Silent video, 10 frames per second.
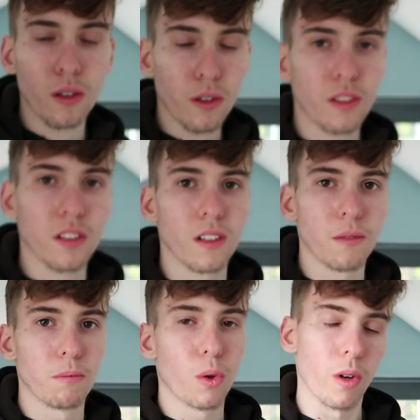Good
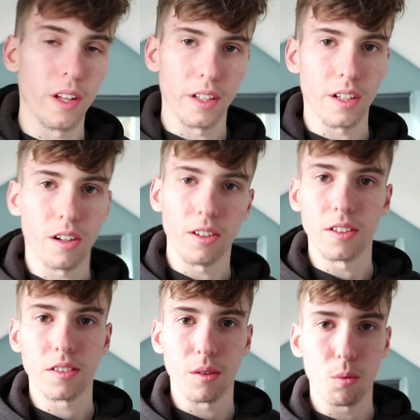morning,
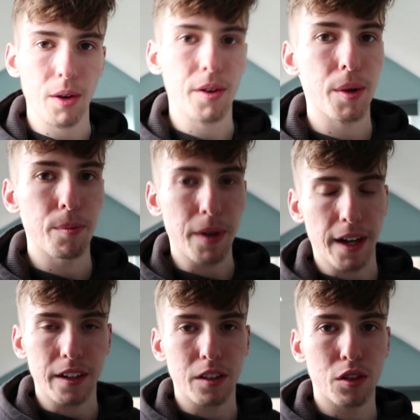guys, and welcome
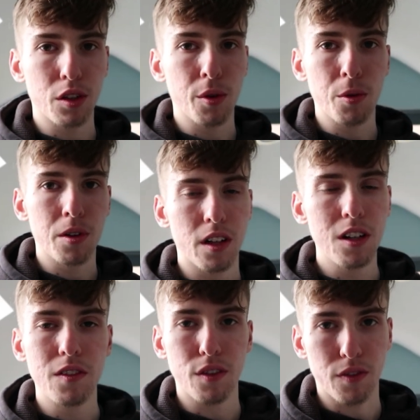back to
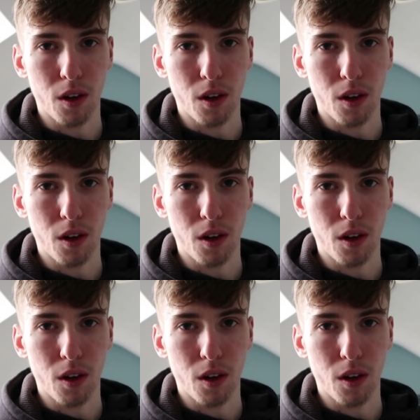another